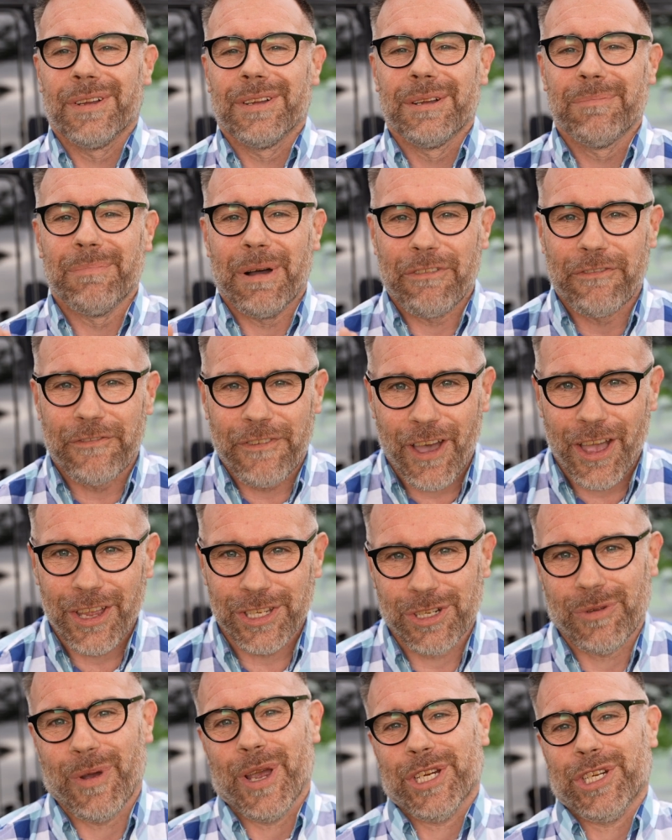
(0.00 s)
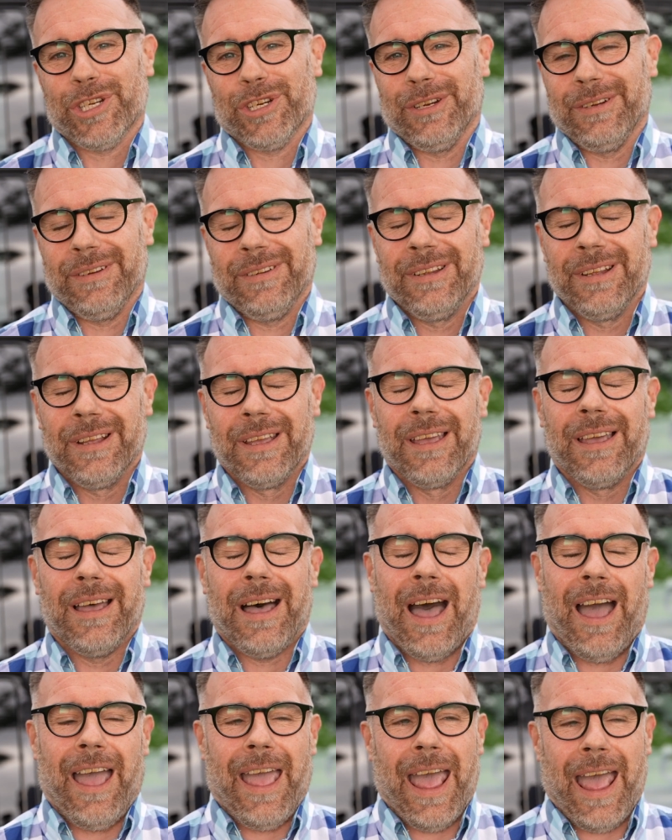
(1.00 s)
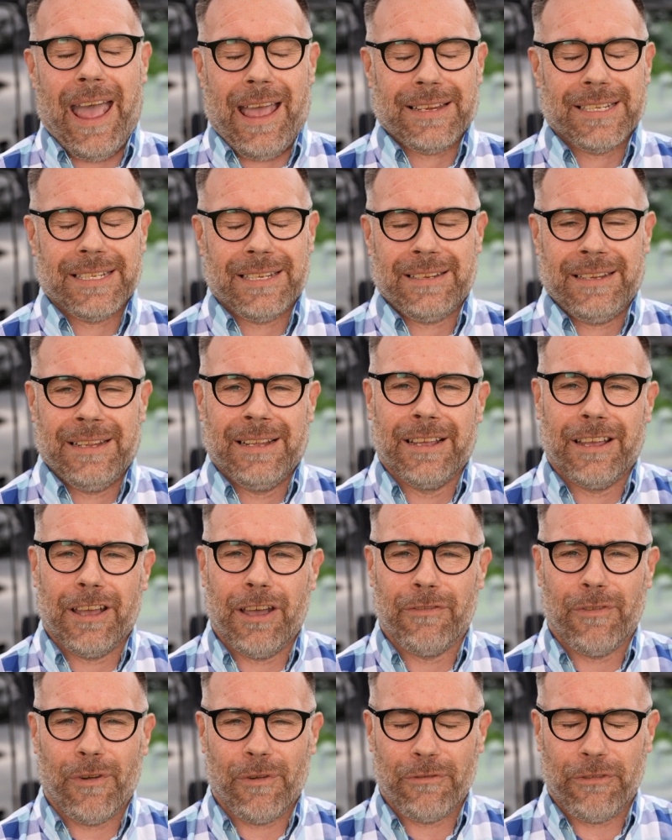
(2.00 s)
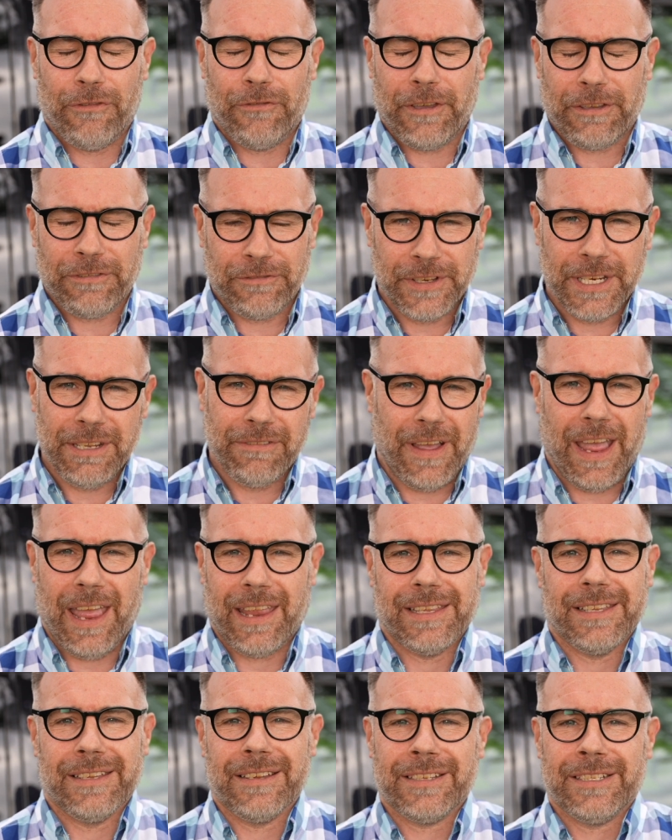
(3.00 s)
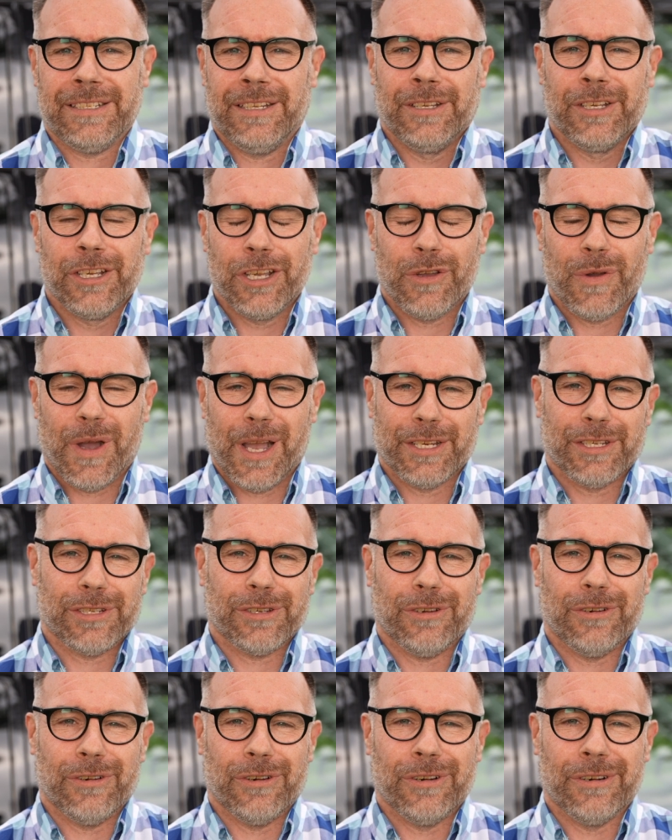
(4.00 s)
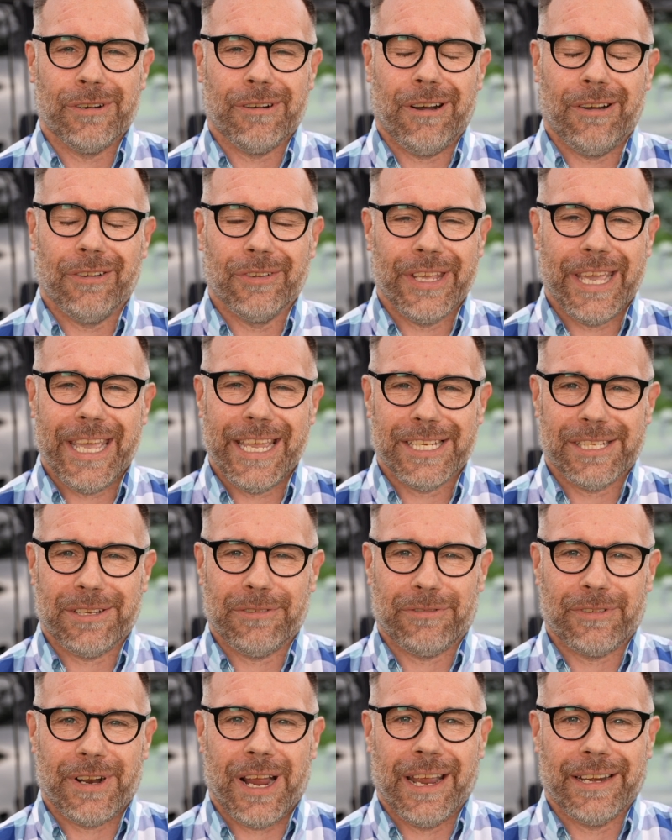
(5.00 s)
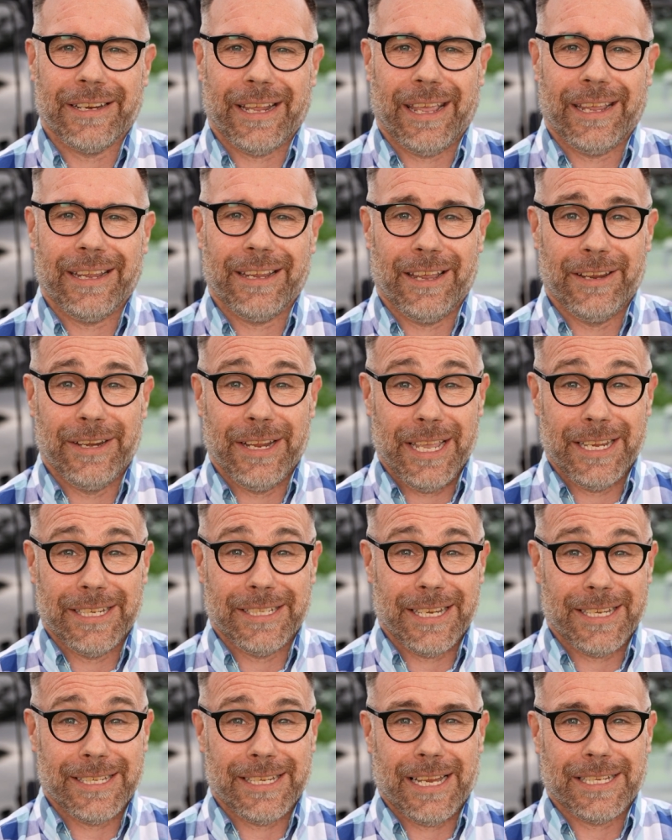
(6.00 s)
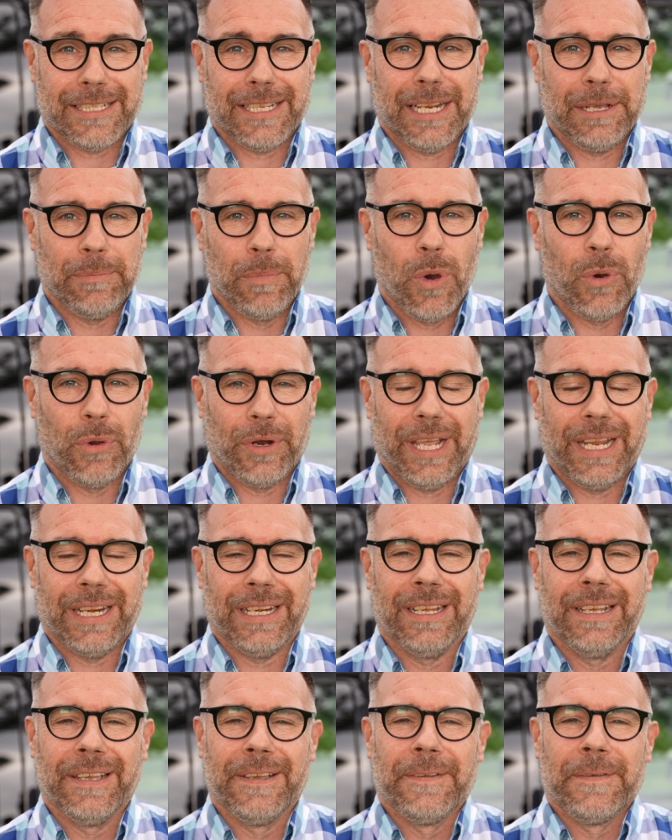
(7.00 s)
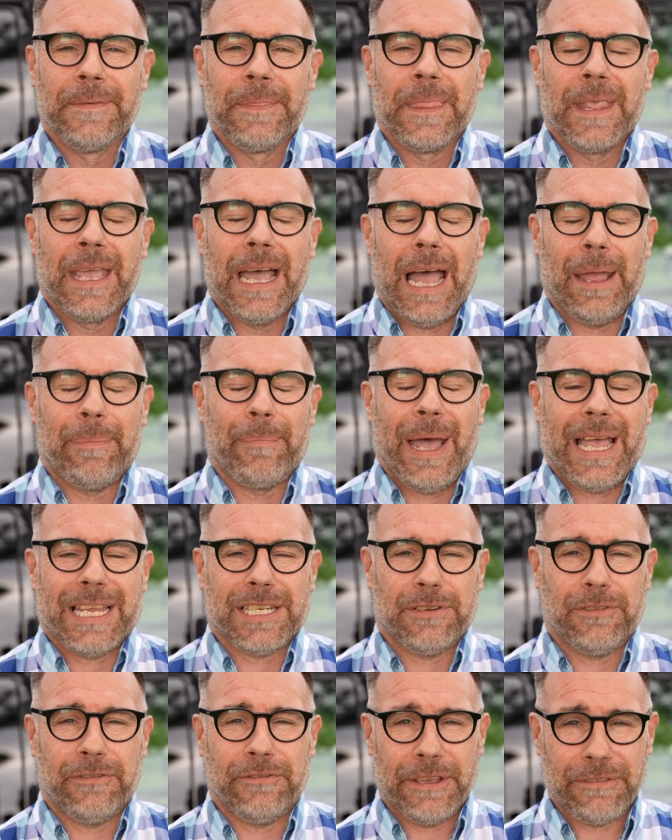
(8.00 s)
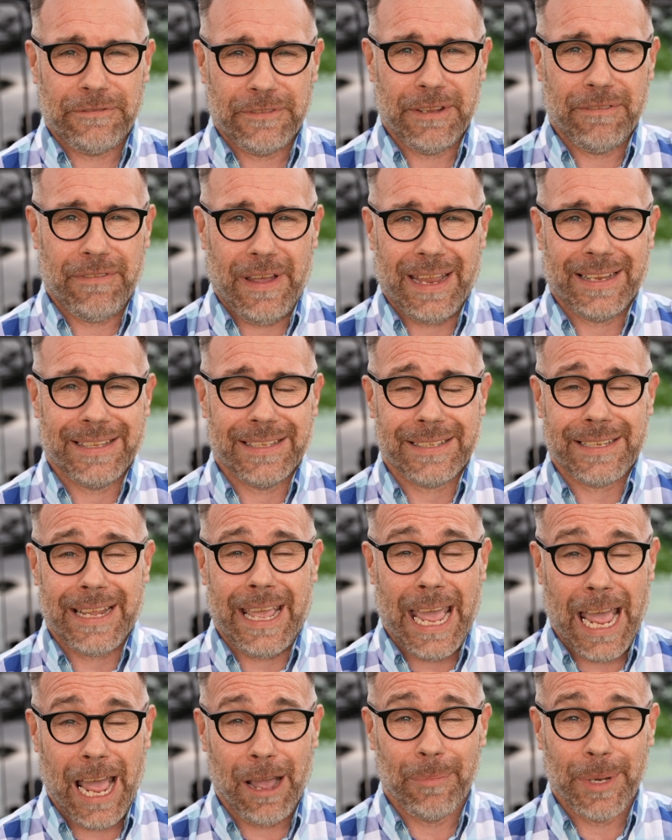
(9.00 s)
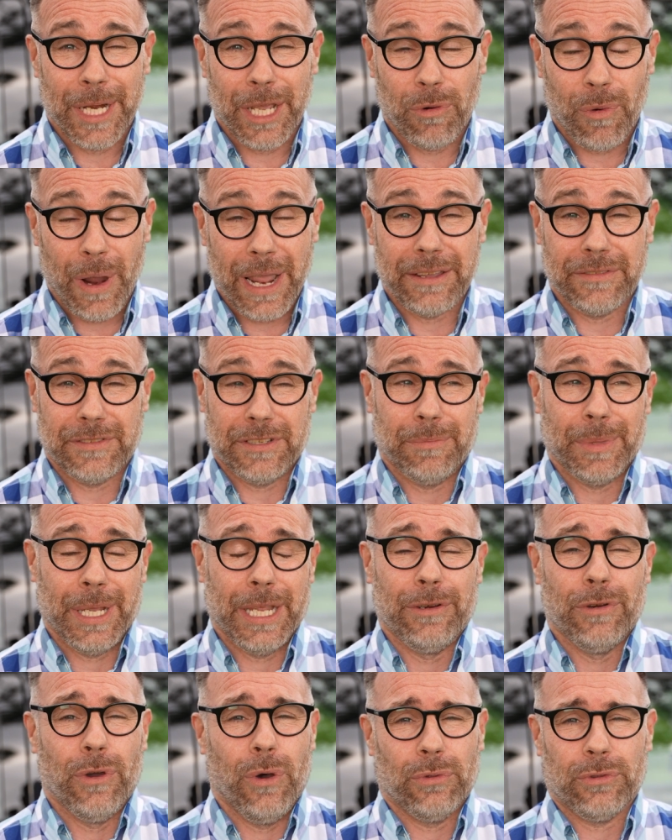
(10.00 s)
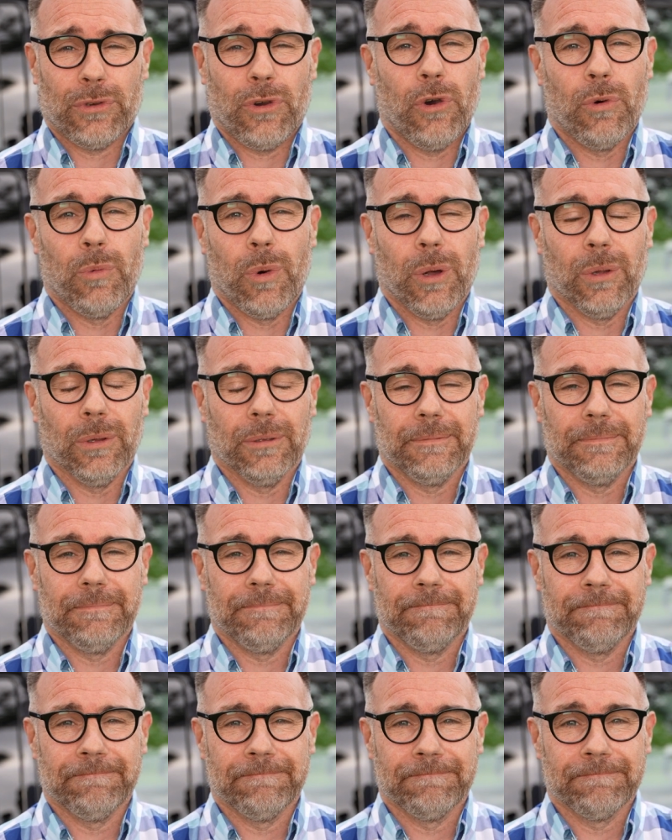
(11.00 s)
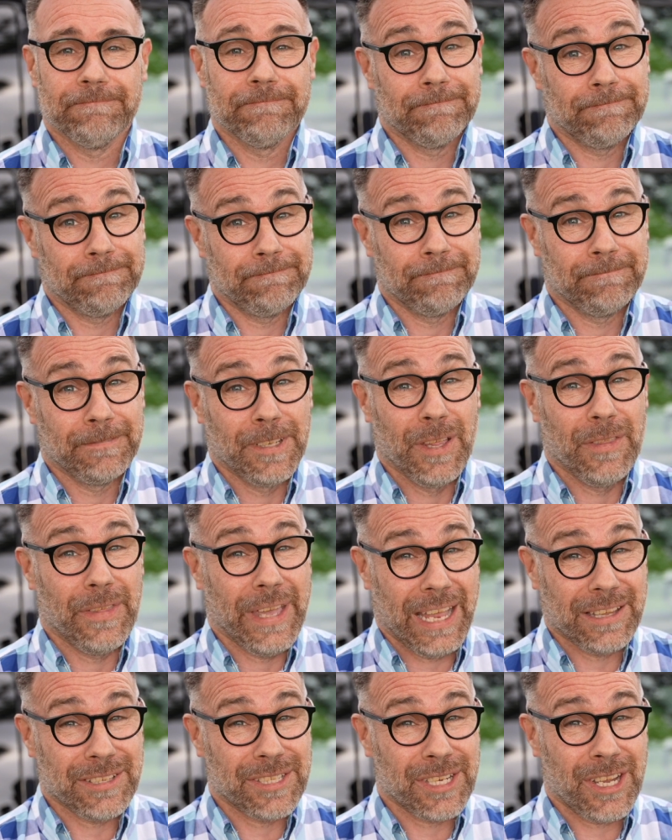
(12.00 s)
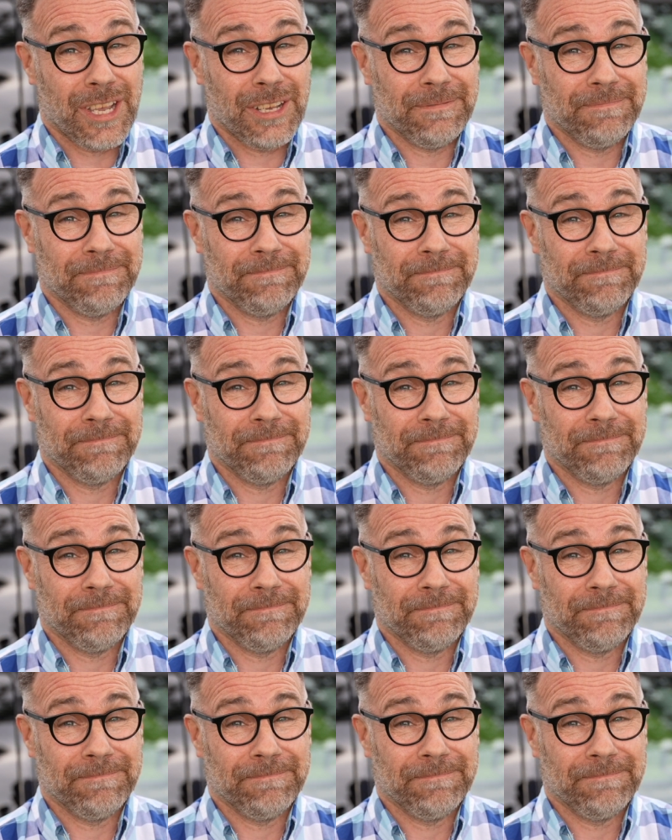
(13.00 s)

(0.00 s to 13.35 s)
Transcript: My first question, I asked of 50 vans who I saw on Easter Friday and Easter Saturday morning, I passed 50 vans, how many waved to me in North Cornwall? The answer?